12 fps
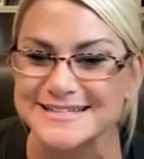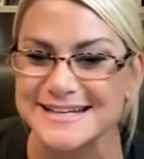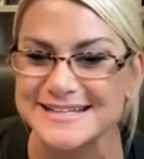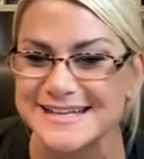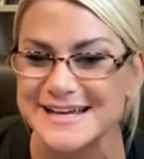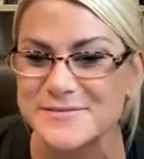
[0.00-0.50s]

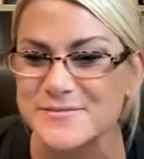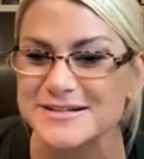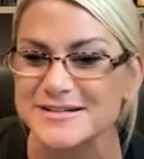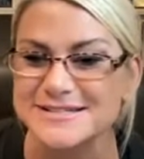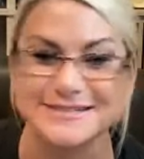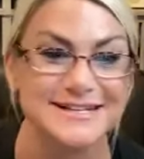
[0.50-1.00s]
Let's get in
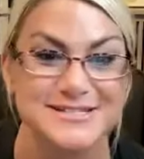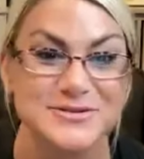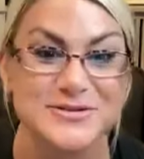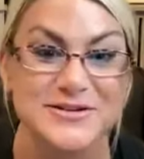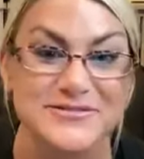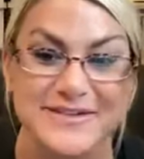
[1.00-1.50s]
person. Let's do
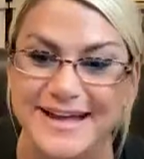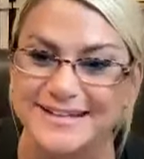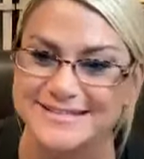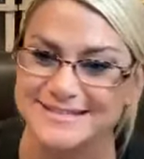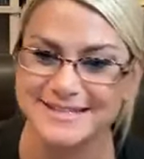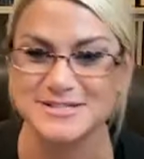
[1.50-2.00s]

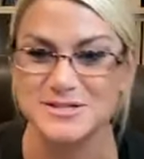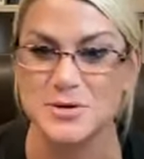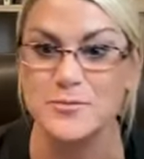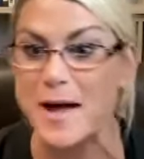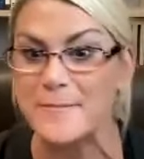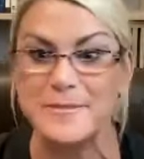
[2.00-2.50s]
events. Let's do
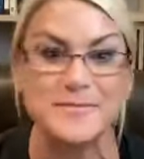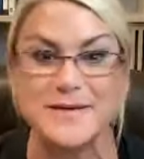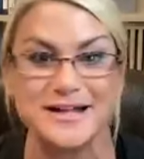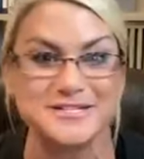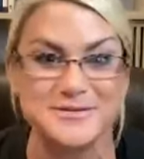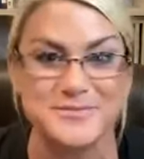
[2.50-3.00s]
pop-in
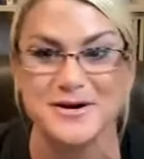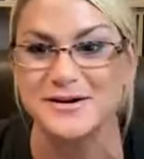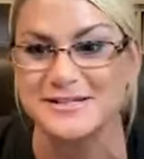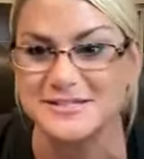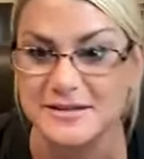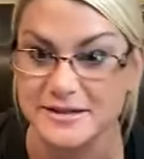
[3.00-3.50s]
patching parties.